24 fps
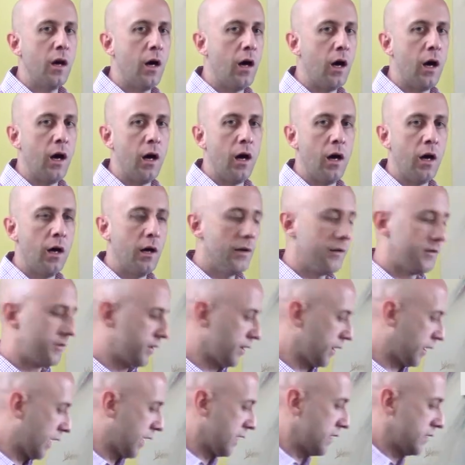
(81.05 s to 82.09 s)

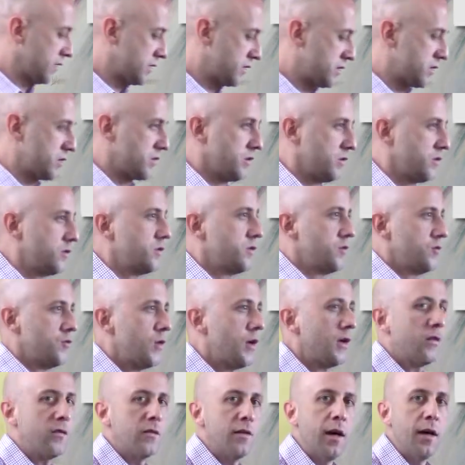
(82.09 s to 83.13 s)
to kind of
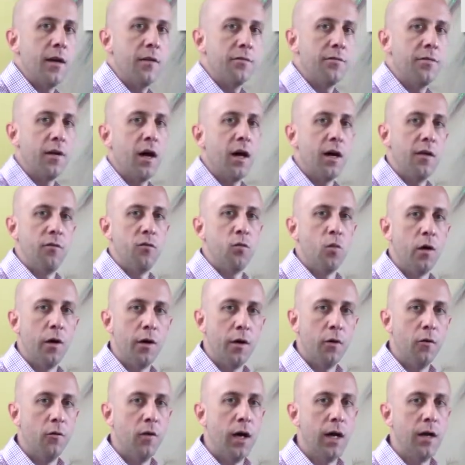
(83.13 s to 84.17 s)
stress that 5-1
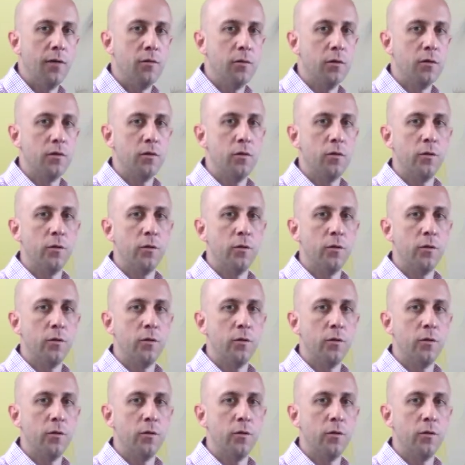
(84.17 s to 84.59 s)
arrival,